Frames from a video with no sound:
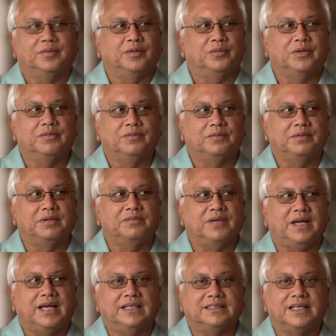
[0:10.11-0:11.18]
I mean, we've,
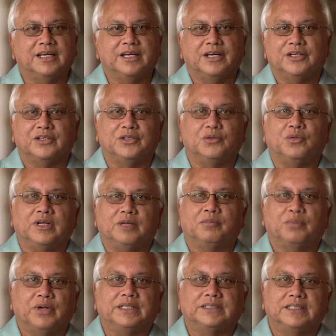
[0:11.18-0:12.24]
we've asked, do you want
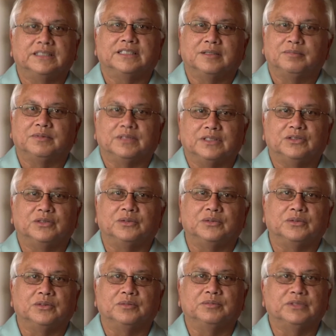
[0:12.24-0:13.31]
to break this up into
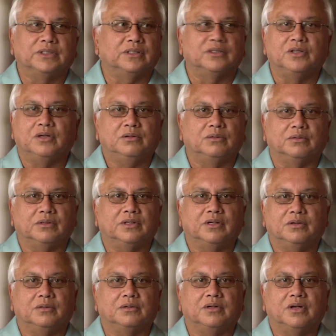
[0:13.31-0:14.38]
two groups? No,
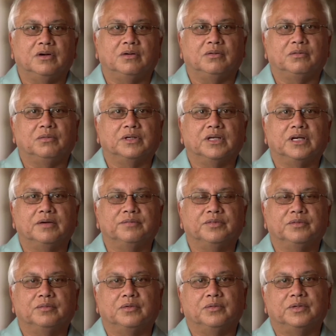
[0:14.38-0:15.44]
no, no. We're
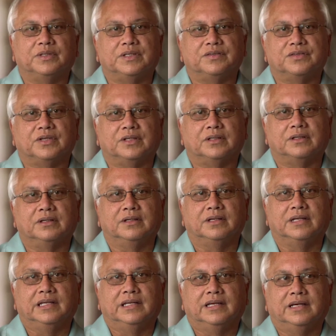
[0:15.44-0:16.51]
comfortable with each other.
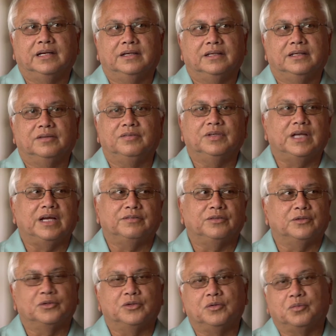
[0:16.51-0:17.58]
Even
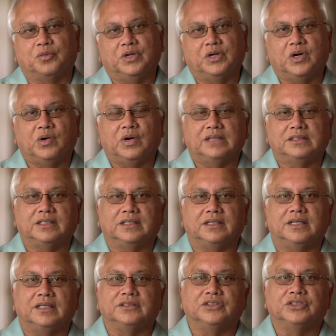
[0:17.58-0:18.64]
after group, we go out to
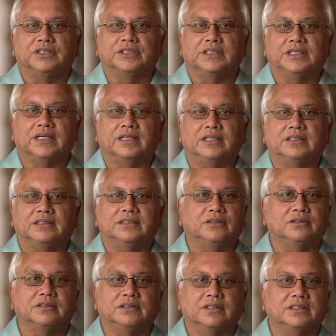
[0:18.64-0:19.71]
lunch and
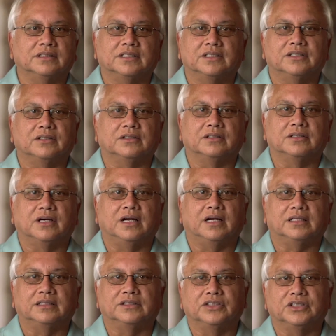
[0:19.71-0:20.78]
still continue to
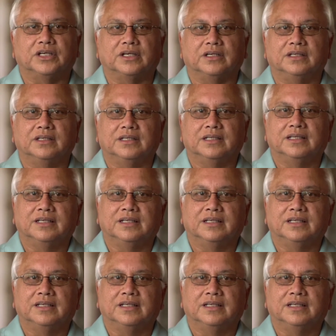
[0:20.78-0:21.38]
talk and share.